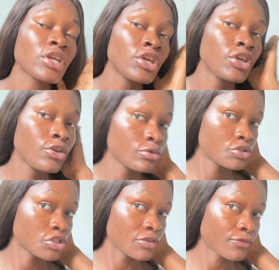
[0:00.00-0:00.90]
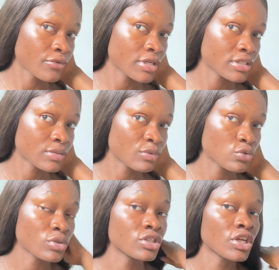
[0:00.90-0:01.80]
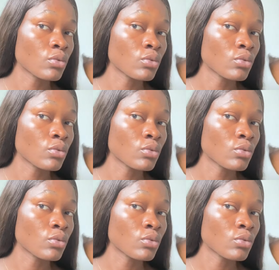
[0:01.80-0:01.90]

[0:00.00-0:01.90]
a huge difference between day